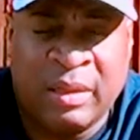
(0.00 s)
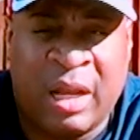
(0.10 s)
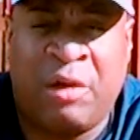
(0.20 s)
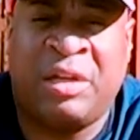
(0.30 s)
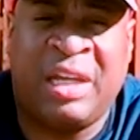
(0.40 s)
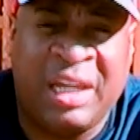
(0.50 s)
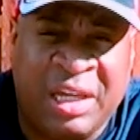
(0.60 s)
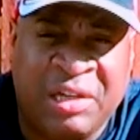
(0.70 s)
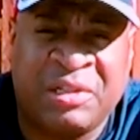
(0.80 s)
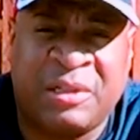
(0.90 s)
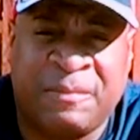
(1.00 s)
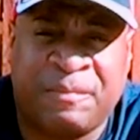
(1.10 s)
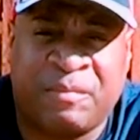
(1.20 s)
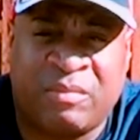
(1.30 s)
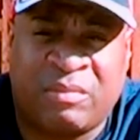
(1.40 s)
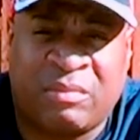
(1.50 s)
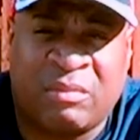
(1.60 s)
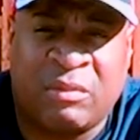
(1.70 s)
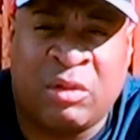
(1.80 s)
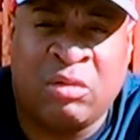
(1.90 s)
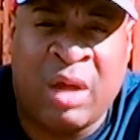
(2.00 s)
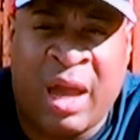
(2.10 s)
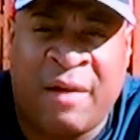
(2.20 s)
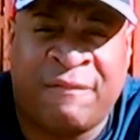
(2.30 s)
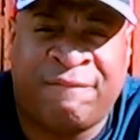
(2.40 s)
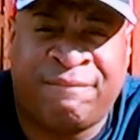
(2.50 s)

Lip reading: Now in the East, you have